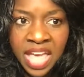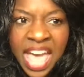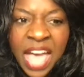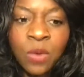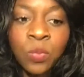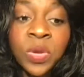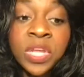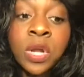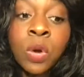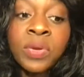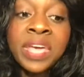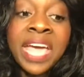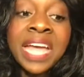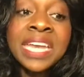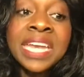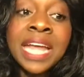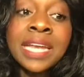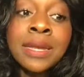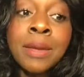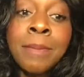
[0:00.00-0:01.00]
And we don't care
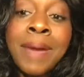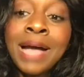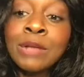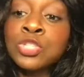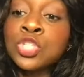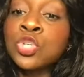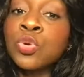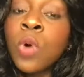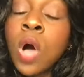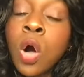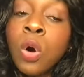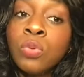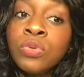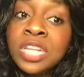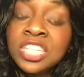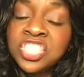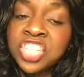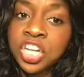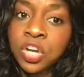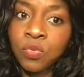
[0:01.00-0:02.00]
nothing about you older
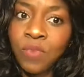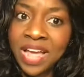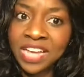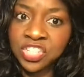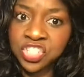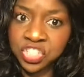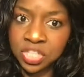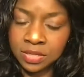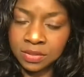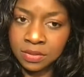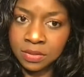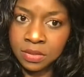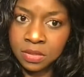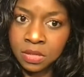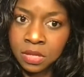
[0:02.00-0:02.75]
generation